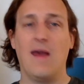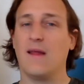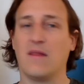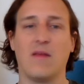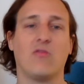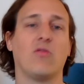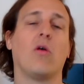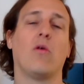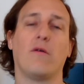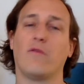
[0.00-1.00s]
It takes
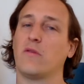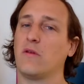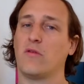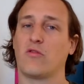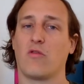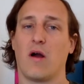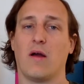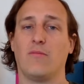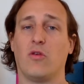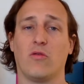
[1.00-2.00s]
no effort to
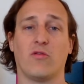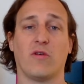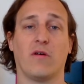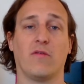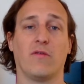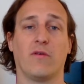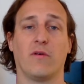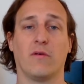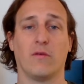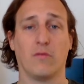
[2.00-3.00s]
describe to yourself
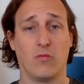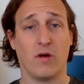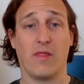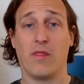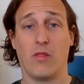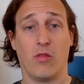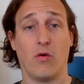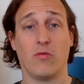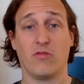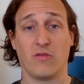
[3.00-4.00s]
what
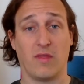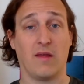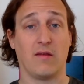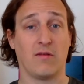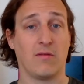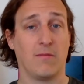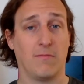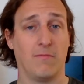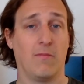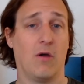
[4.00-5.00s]
those things
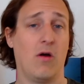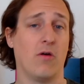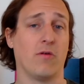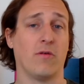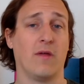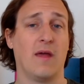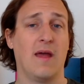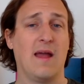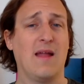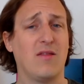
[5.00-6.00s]
are.
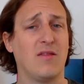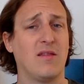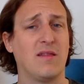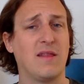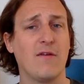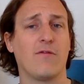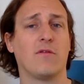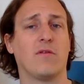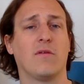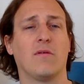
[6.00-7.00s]
It's
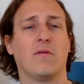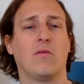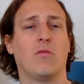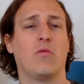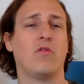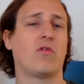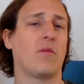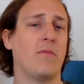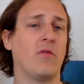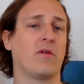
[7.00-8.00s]
different when you're
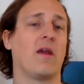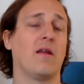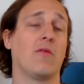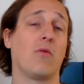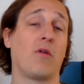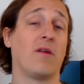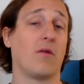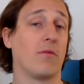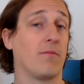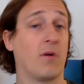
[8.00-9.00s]
communicating with
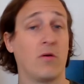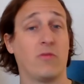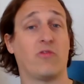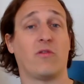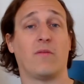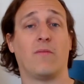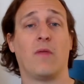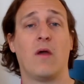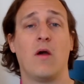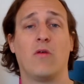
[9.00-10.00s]
another person.
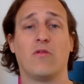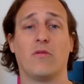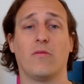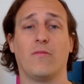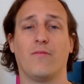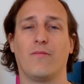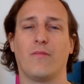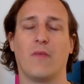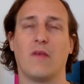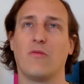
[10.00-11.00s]
So,
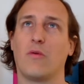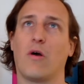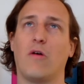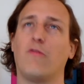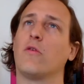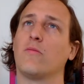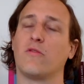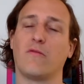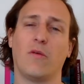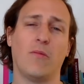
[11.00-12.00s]
as with all
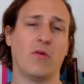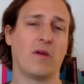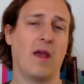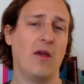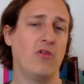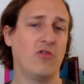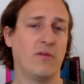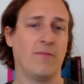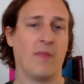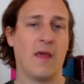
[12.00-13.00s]
forms of communication,